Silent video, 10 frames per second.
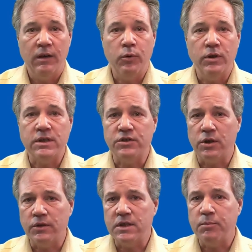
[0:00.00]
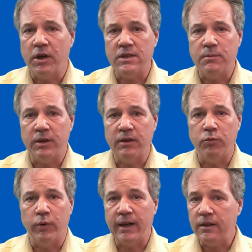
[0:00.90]
Of course, there's always the possibility
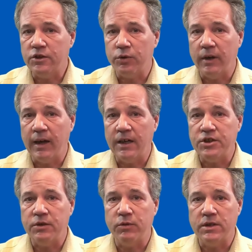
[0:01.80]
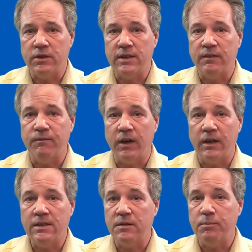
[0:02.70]
of regulatory action resulting in
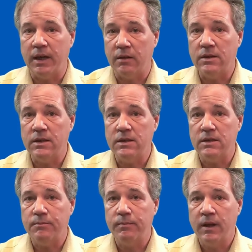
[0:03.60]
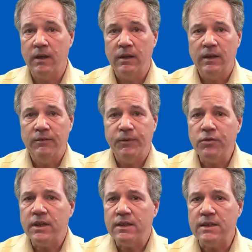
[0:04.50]
fines and penalties.
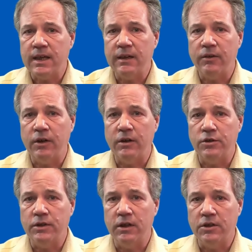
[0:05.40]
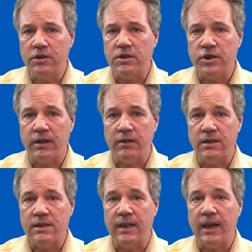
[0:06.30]
Few things stand out on a due diligence
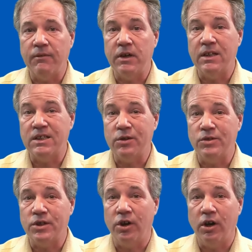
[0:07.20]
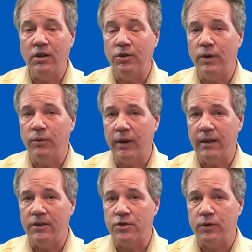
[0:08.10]
checklist like having to disclose an ongoing
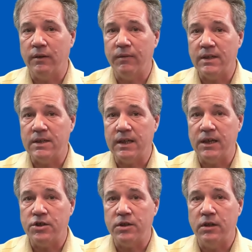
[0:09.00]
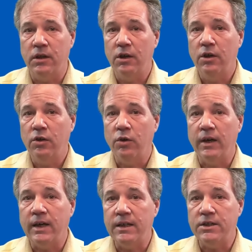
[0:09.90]
regulatory investigation
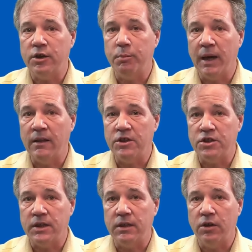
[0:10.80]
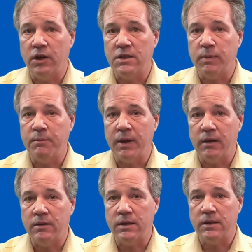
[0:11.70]
or a hit to your balance sheet caused by
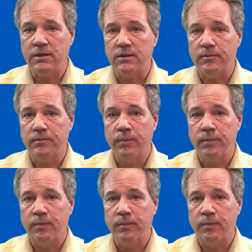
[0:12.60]
penalties.